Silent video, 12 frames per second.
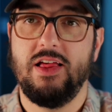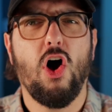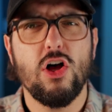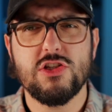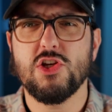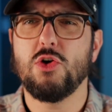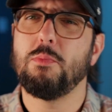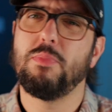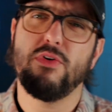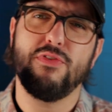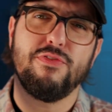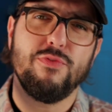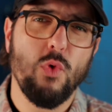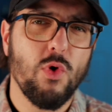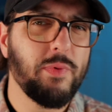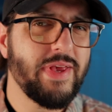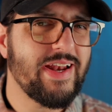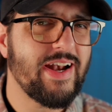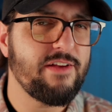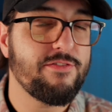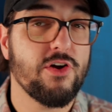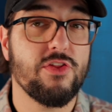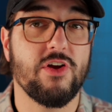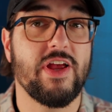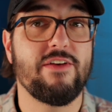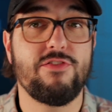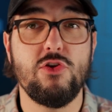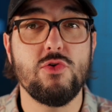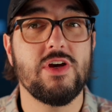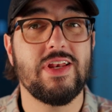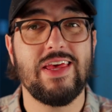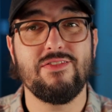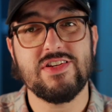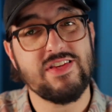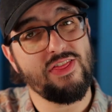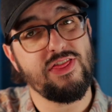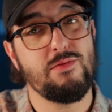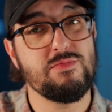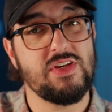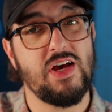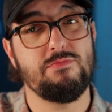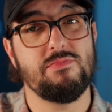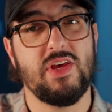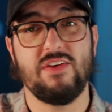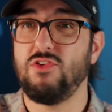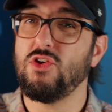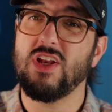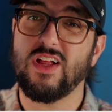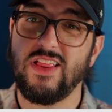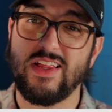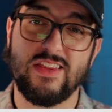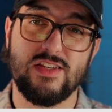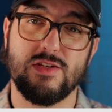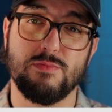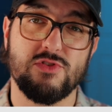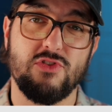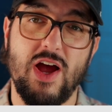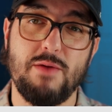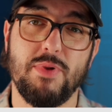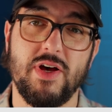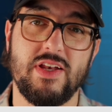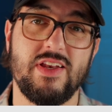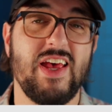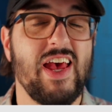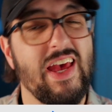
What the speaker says: Also, before we get any further, if you could give us a thumbs up, if you could click the subscribe button,